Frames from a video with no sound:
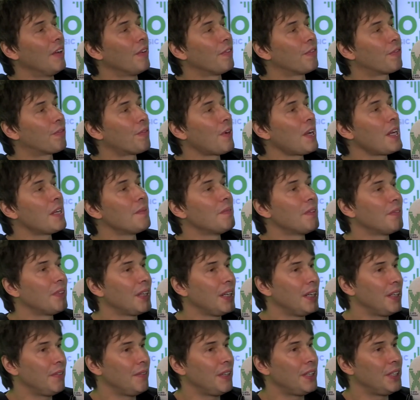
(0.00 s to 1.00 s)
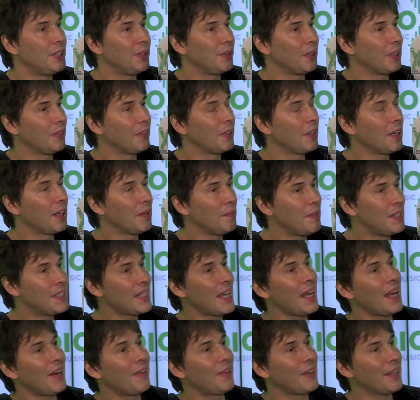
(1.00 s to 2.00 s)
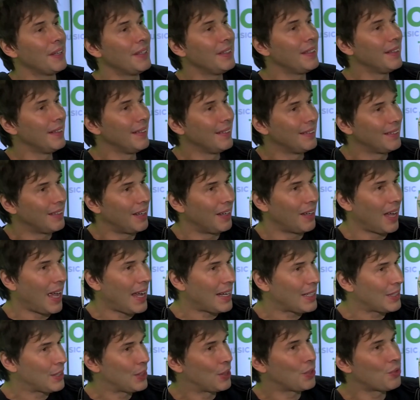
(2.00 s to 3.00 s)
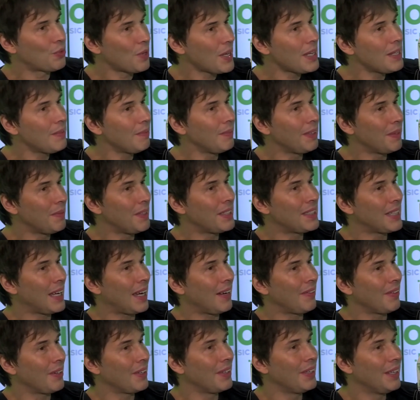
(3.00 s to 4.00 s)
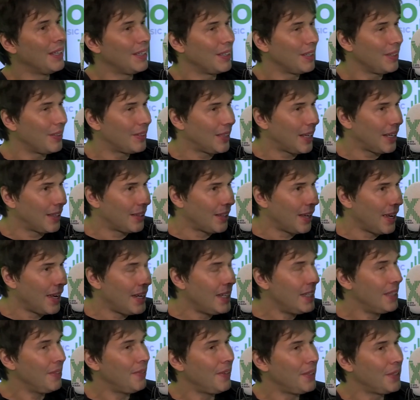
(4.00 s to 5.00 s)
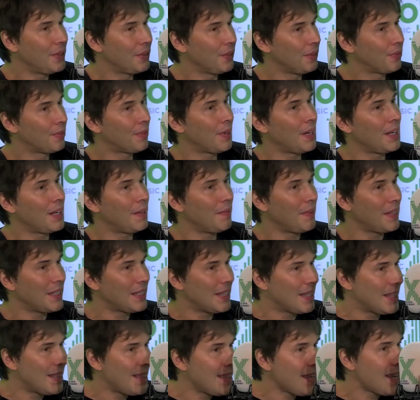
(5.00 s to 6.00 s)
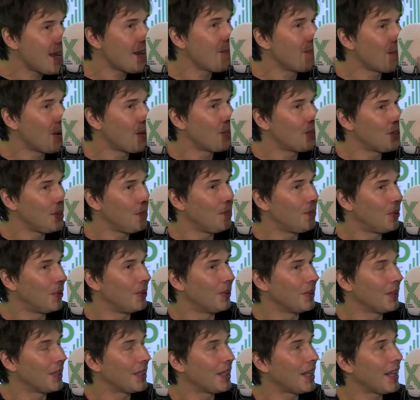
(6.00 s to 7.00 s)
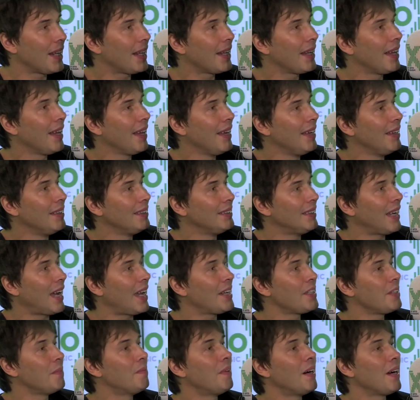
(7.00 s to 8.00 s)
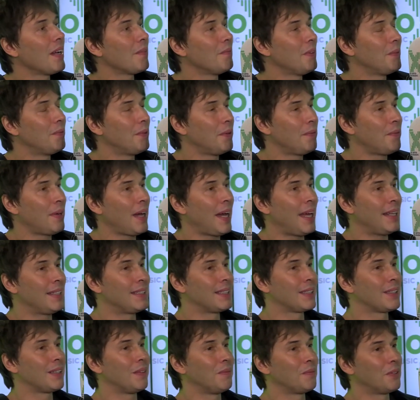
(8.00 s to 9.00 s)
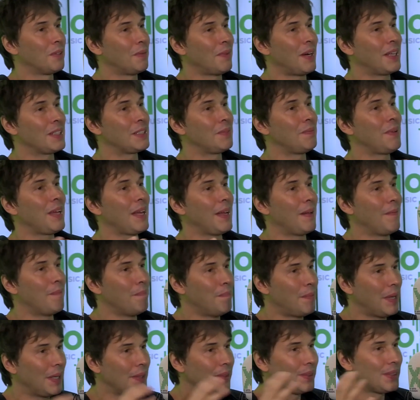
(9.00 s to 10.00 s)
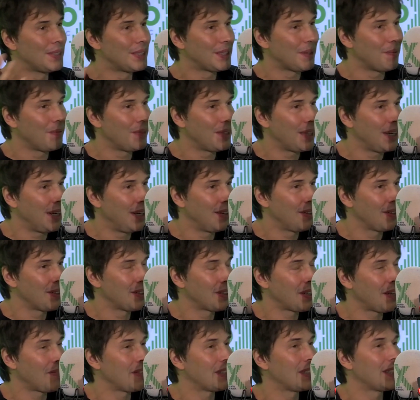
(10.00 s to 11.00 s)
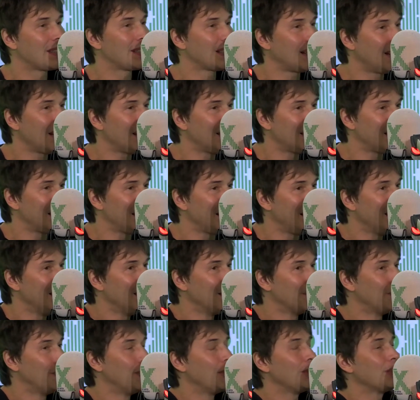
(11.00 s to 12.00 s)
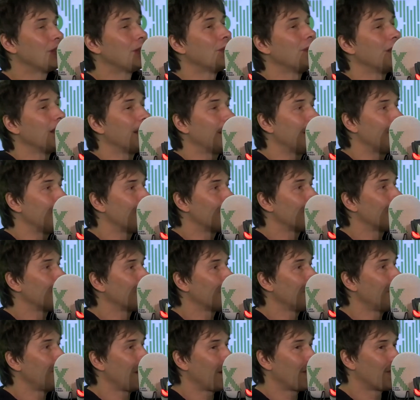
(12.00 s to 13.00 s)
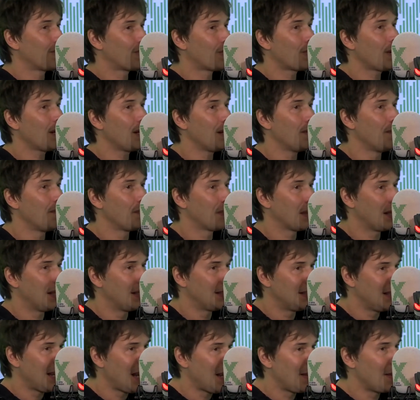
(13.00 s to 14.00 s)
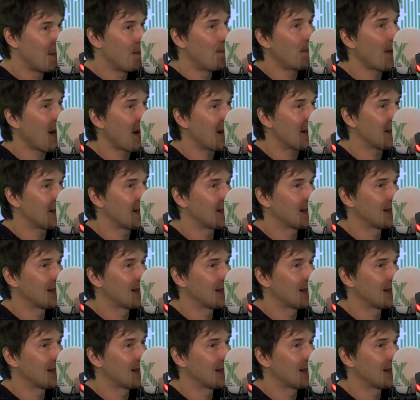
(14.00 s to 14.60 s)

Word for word: freedom of the individual. If you're a libertarian, extreme libertarian, you think that individual freedom is the most important thing, and you might be prepared to compromise a bit and build something in order to have a society, but ultimately you're talking about freedom as the